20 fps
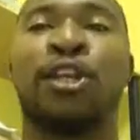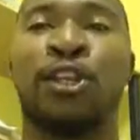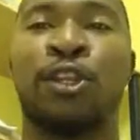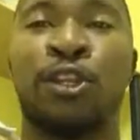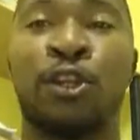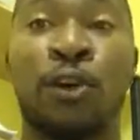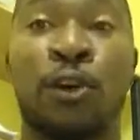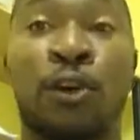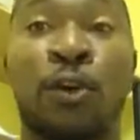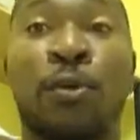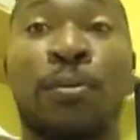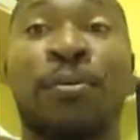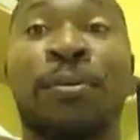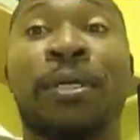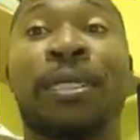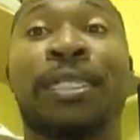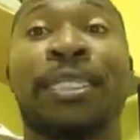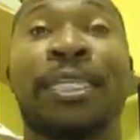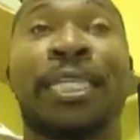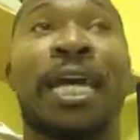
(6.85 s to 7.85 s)
Nope,
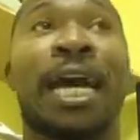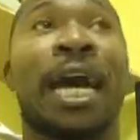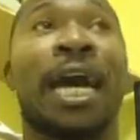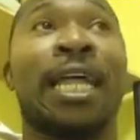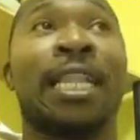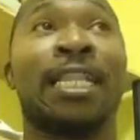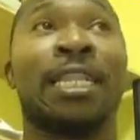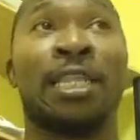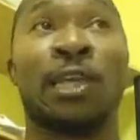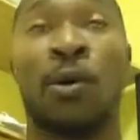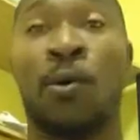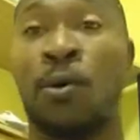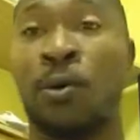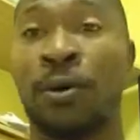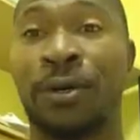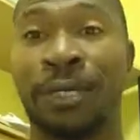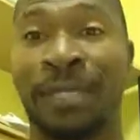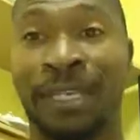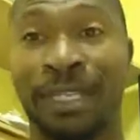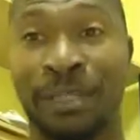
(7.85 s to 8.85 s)
not
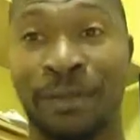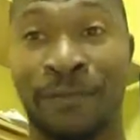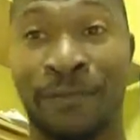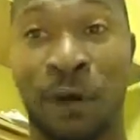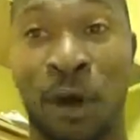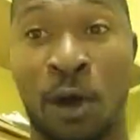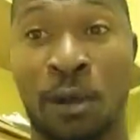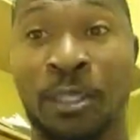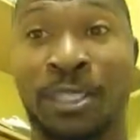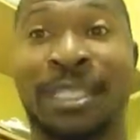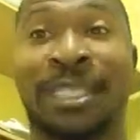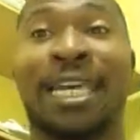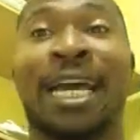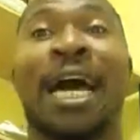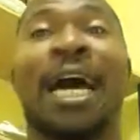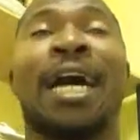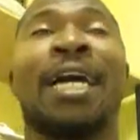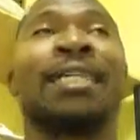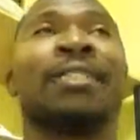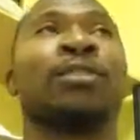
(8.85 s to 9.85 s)
Thor. He's a false
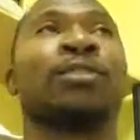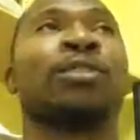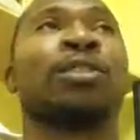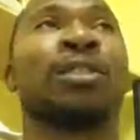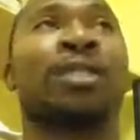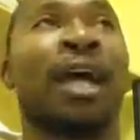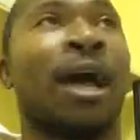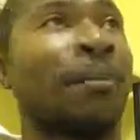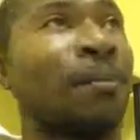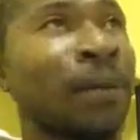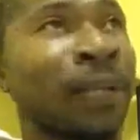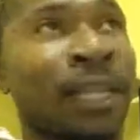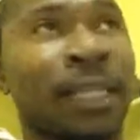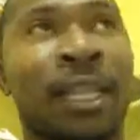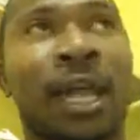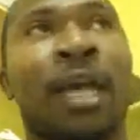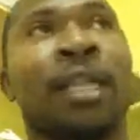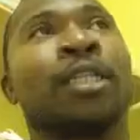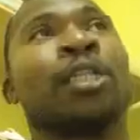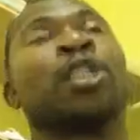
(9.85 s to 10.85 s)
God. Stop
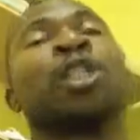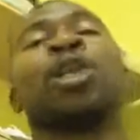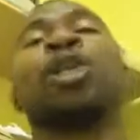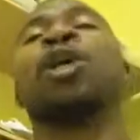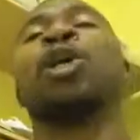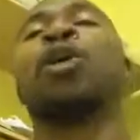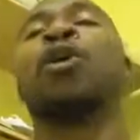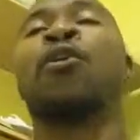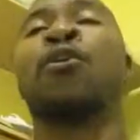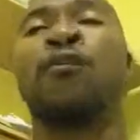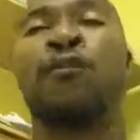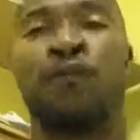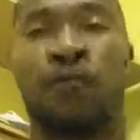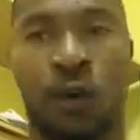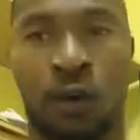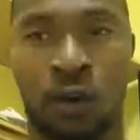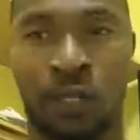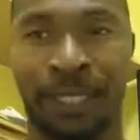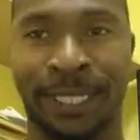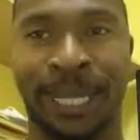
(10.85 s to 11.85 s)
acknowledging
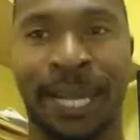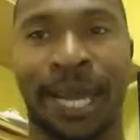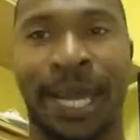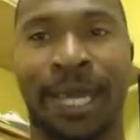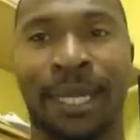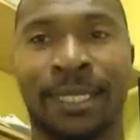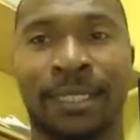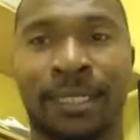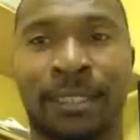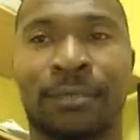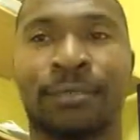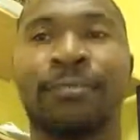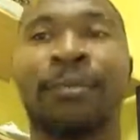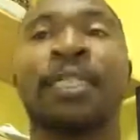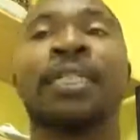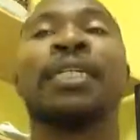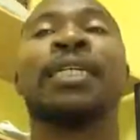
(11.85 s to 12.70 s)
false gods.